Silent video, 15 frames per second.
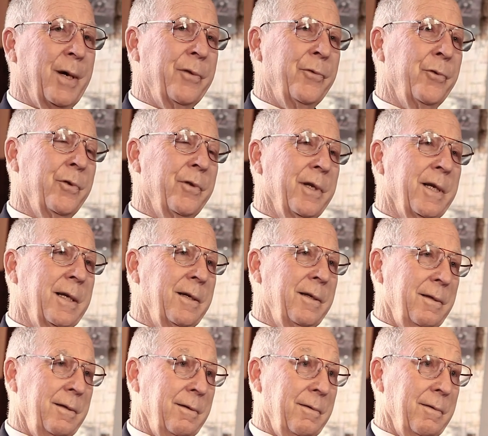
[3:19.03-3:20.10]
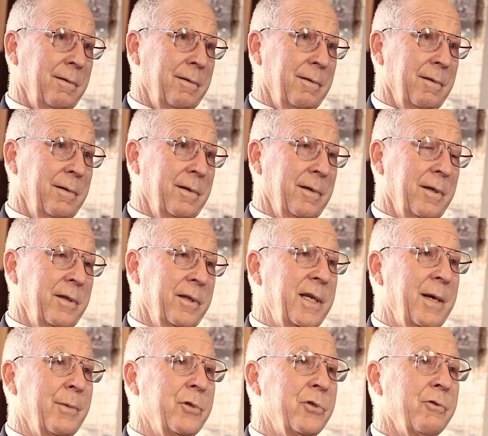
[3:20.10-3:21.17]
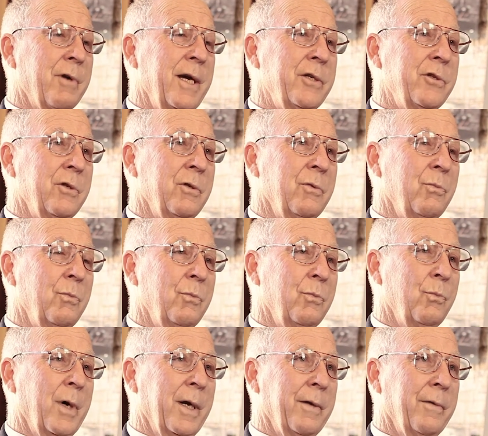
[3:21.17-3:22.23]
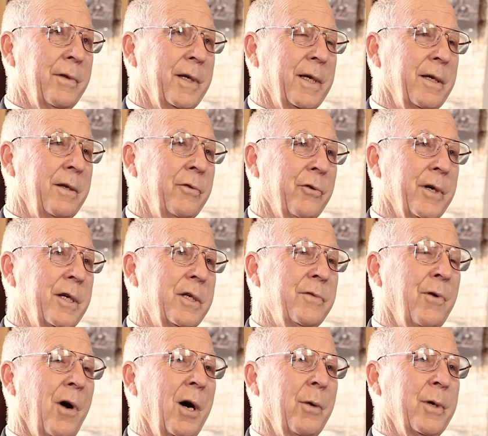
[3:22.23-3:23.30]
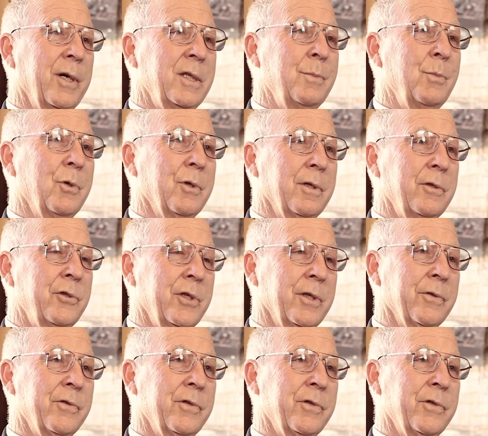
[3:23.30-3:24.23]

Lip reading: through the demonstration, one of the 3-inch fireworks mortar shells